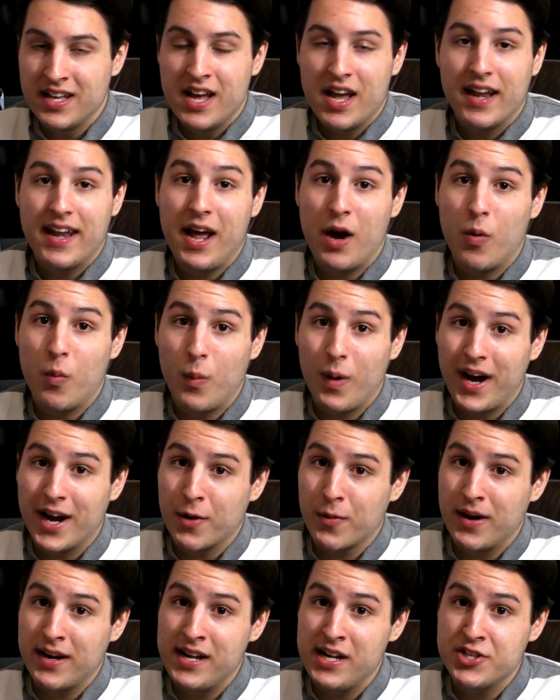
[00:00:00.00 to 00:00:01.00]
Now why
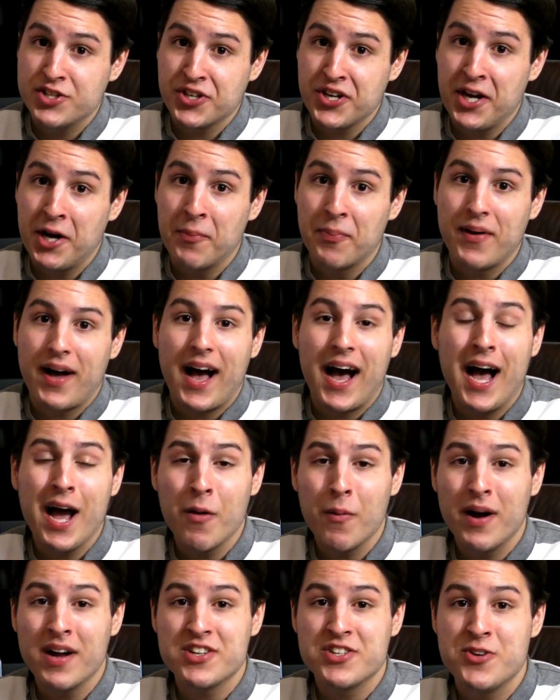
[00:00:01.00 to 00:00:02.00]
do I need your help? I
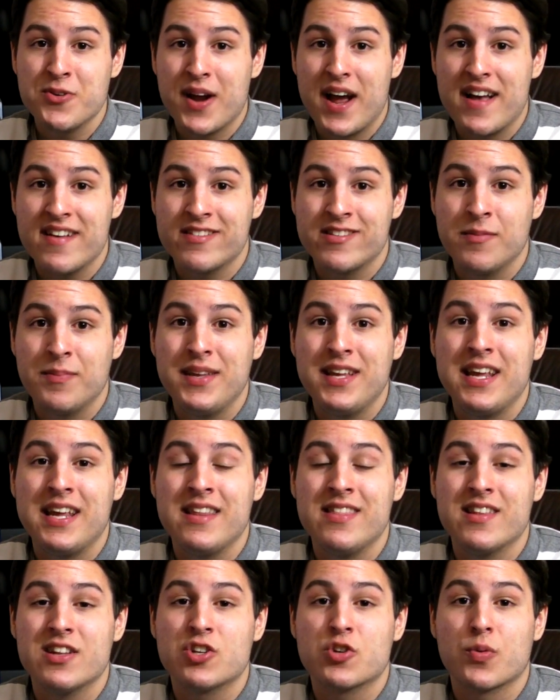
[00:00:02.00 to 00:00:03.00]
want you guys to be
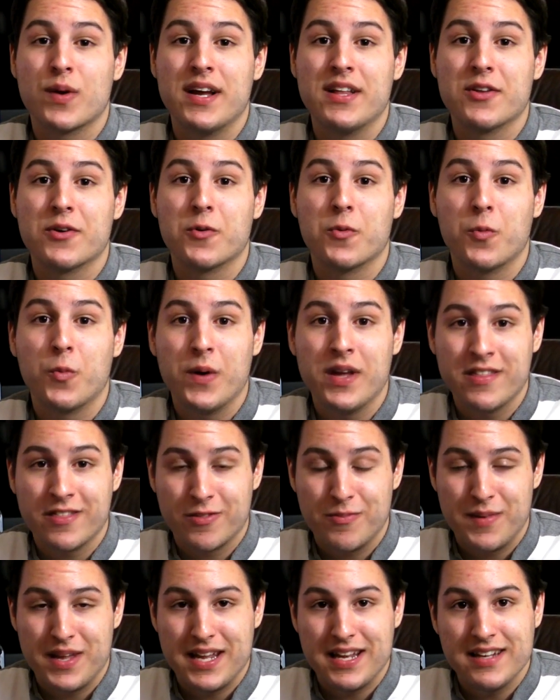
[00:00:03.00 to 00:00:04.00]
in the trailer with
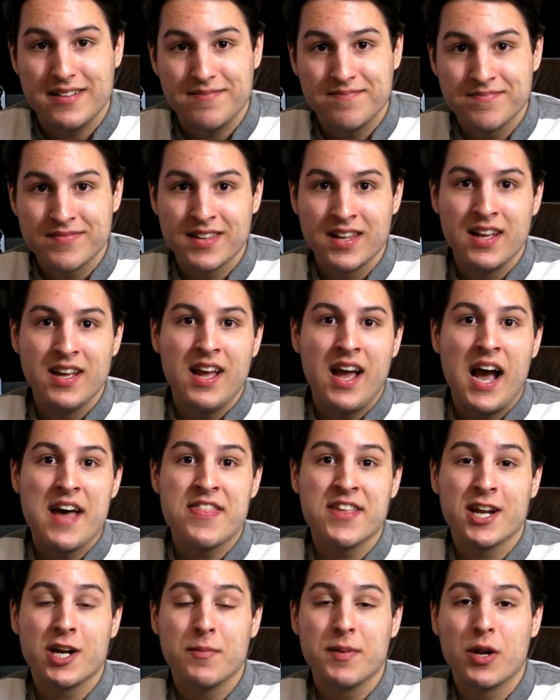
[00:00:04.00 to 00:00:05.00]
me. I
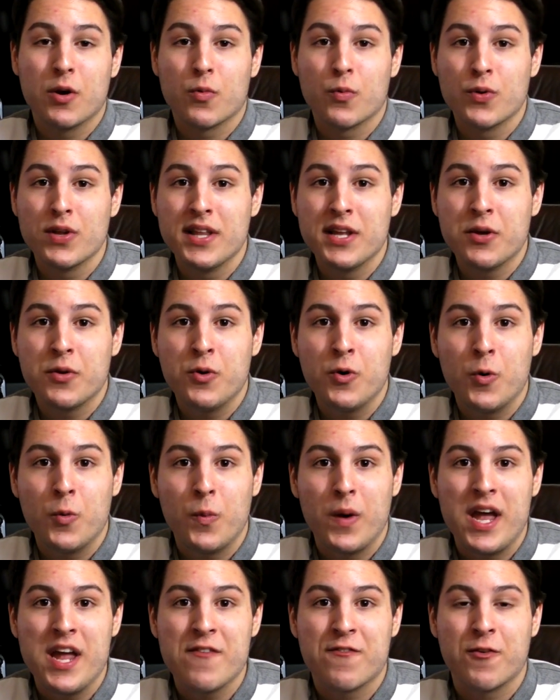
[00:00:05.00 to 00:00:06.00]
think it'll be a really cool
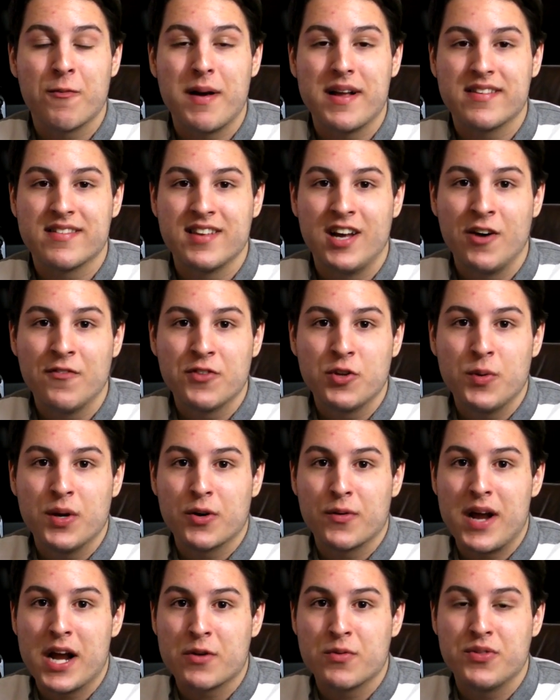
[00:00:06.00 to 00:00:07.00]
way for myself to
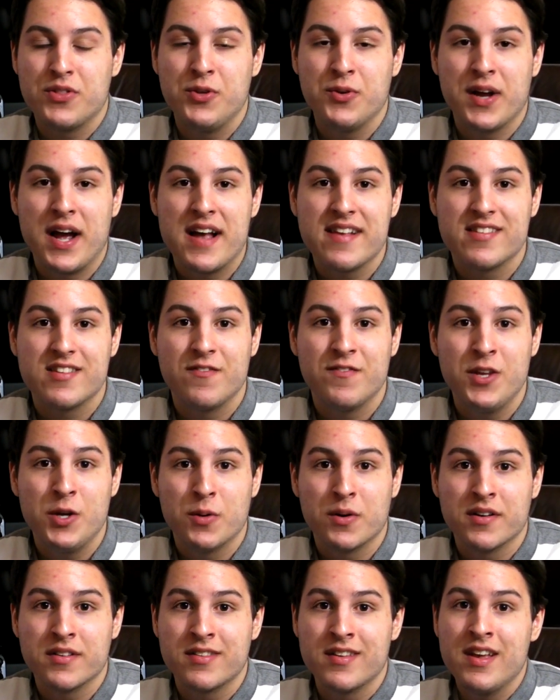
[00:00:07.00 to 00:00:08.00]
interact with you guys, the
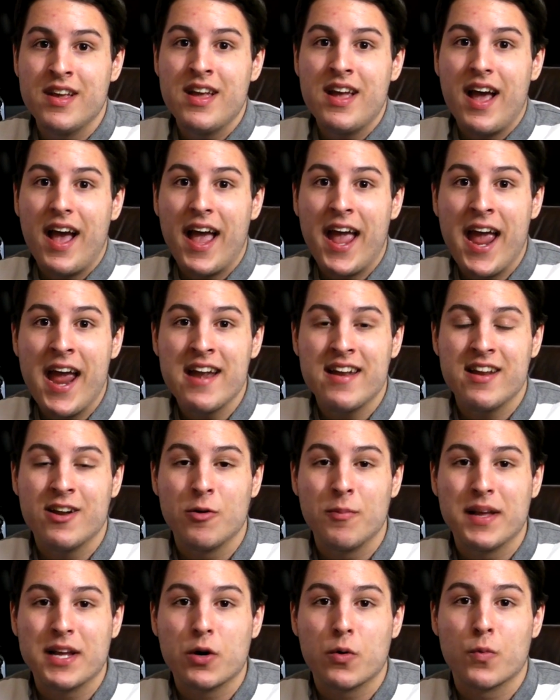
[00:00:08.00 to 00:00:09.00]
viewers, and it'll
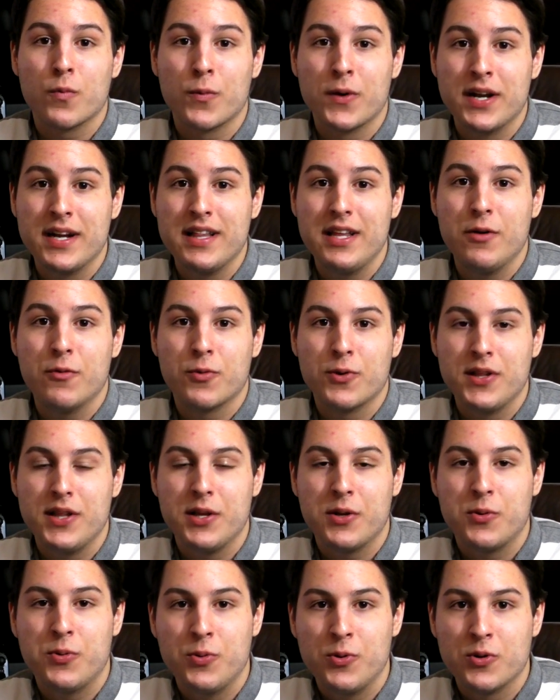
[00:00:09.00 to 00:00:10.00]
make a really, really
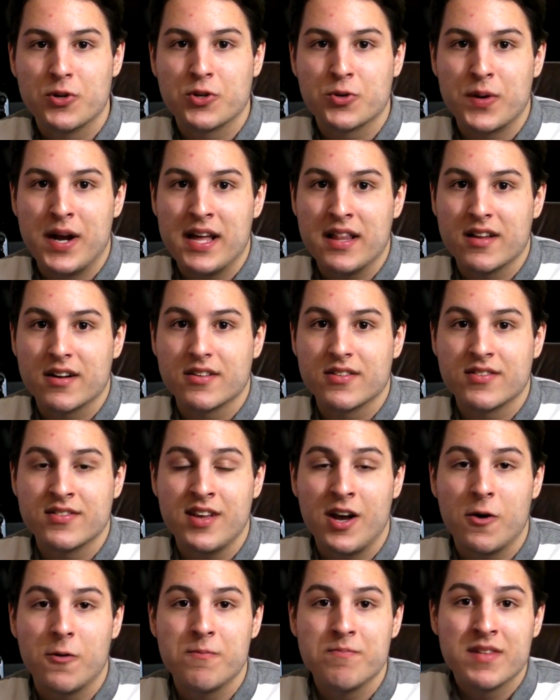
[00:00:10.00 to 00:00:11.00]
cool trailer.
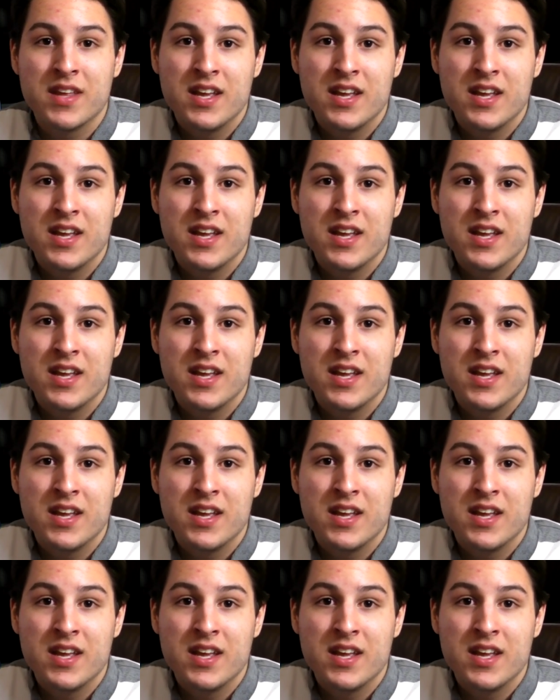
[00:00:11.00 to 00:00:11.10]
So,